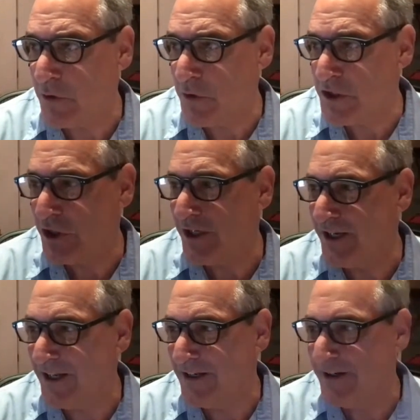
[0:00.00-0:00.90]
Karisha
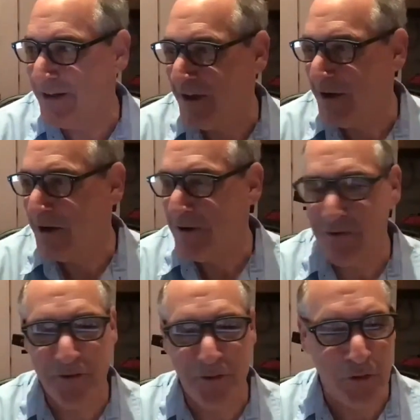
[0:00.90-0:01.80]
in
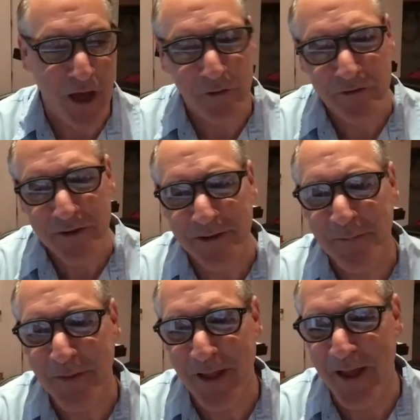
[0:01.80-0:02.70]
2000
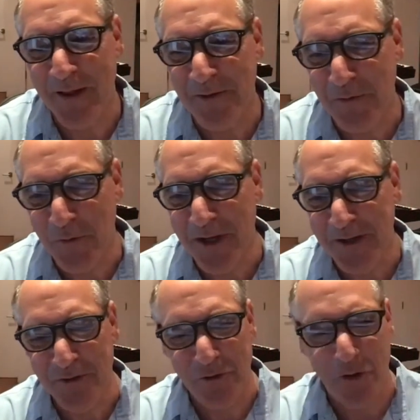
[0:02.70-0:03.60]
and
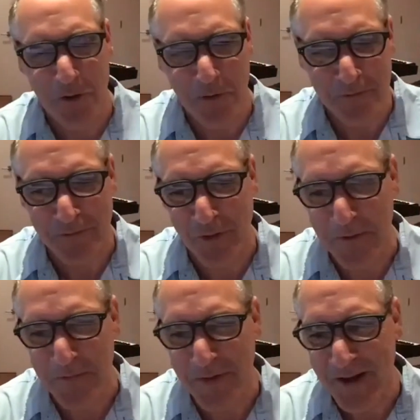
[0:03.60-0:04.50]
we drove
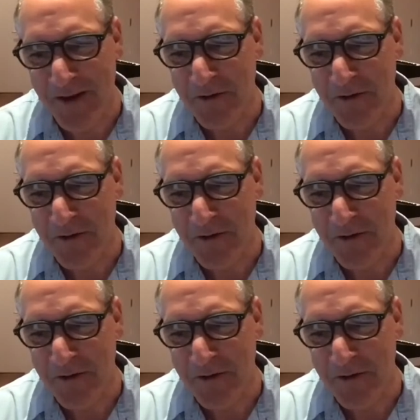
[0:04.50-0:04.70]
from